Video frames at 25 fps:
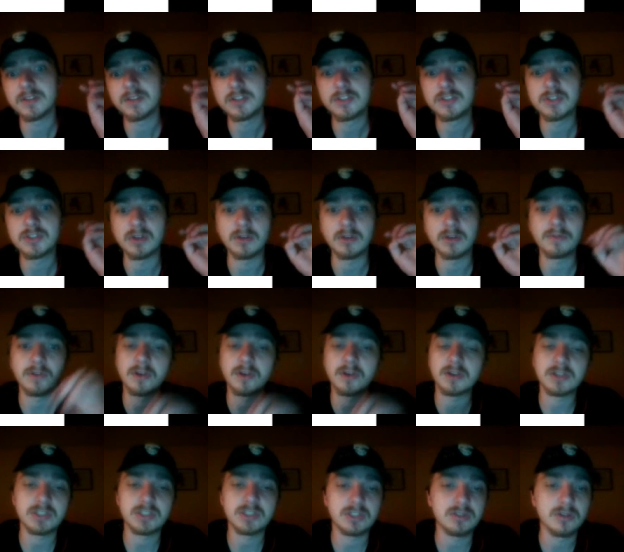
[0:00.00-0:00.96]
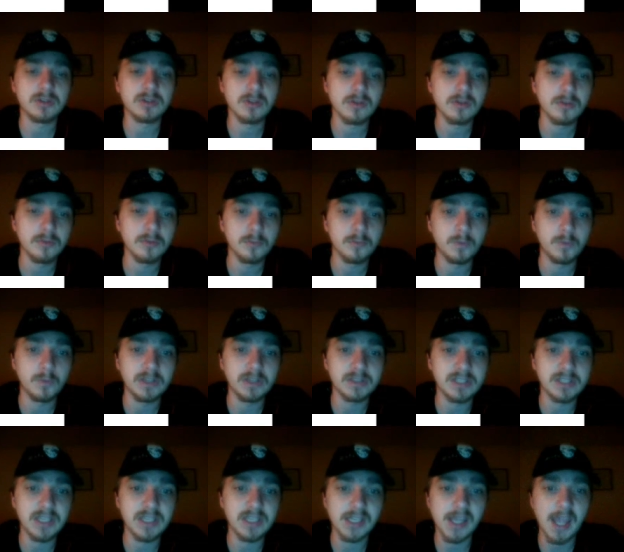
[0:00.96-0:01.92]
So if you're
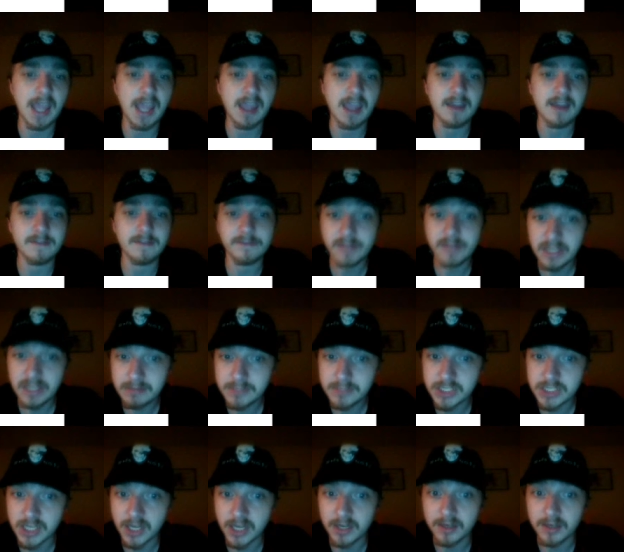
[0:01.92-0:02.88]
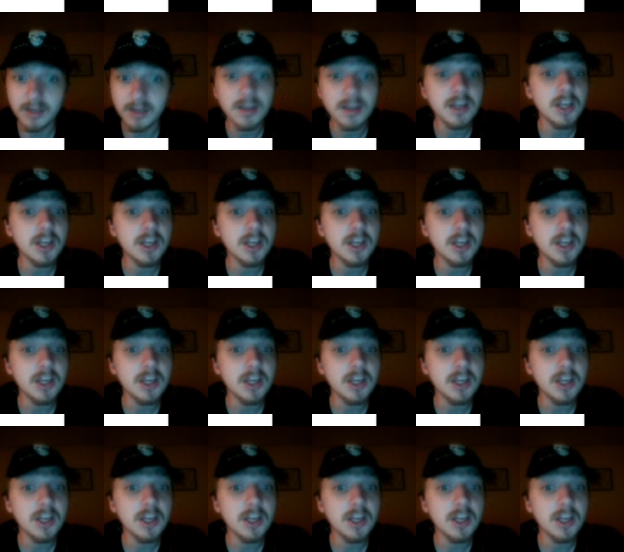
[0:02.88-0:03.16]
wielding a flame tongue,